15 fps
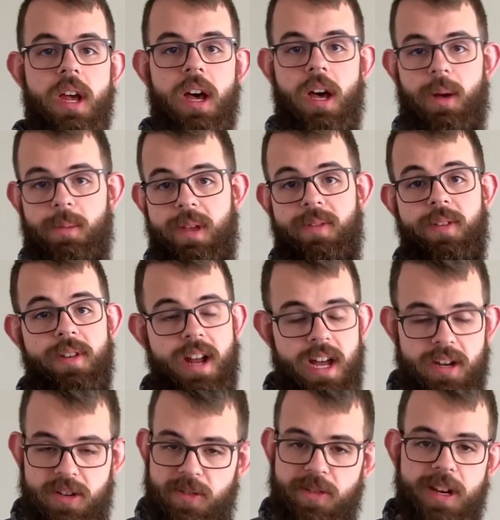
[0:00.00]
If you're
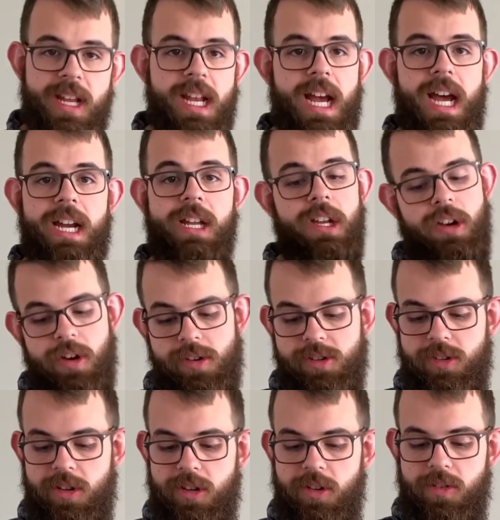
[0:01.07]
not doing it, I'd encourage
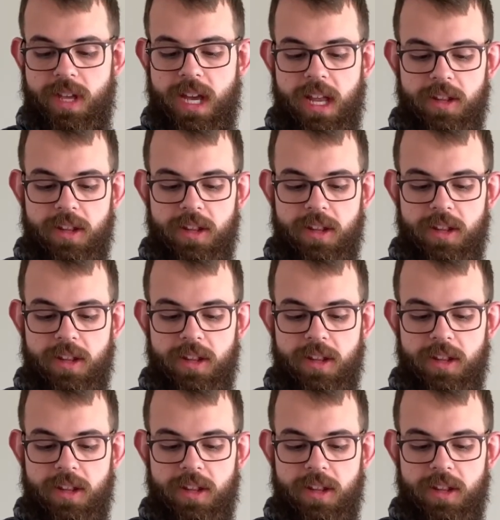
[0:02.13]
you to do that.